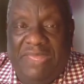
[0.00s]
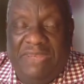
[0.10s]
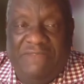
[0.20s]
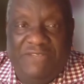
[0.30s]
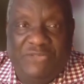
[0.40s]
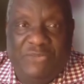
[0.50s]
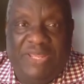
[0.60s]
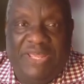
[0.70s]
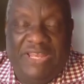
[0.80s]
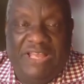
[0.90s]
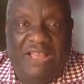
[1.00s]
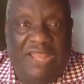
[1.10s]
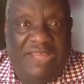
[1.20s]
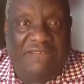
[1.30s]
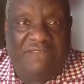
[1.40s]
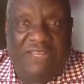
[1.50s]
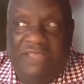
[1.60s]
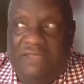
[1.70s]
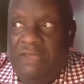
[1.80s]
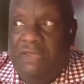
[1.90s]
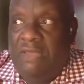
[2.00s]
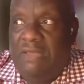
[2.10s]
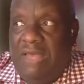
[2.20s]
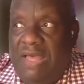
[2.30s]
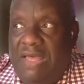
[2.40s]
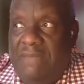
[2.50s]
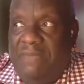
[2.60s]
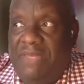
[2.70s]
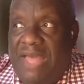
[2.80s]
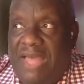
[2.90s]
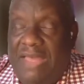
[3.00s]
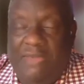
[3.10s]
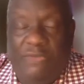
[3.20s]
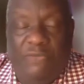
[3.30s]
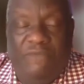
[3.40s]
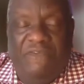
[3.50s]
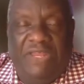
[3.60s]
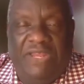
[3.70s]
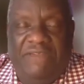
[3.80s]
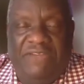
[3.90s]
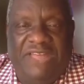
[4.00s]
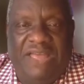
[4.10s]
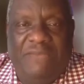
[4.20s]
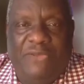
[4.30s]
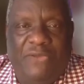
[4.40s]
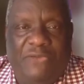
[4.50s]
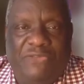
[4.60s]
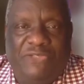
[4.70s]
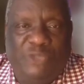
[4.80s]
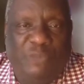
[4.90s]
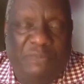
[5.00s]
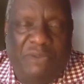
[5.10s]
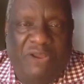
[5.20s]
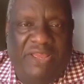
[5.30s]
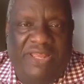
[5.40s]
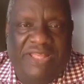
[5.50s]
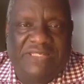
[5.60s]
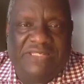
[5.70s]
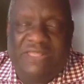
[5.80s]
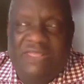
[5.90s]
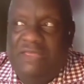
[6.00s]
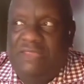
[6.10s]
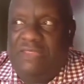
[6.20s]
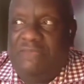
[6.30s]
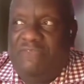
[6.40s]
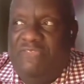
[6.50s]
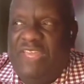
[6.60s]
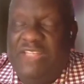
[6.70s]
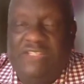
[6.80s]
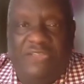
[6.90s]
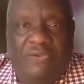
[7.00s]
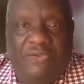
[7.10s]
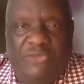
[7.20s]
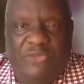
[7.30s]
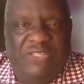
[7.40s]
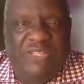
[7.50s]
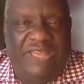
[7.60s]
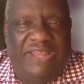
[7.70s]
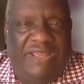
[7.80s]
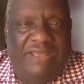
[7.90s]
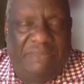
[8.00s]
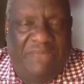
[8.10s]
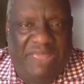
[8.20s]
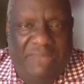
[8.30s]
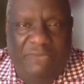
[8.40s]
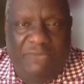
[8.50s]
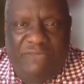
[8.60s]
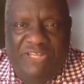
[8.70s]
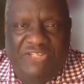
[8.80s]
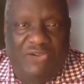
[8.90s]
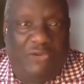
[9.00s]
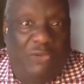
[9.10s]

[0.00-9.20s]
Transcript: individually and collectively. You feel it every time you go to the supermarket, and the things that you're used to getting and being able to reach are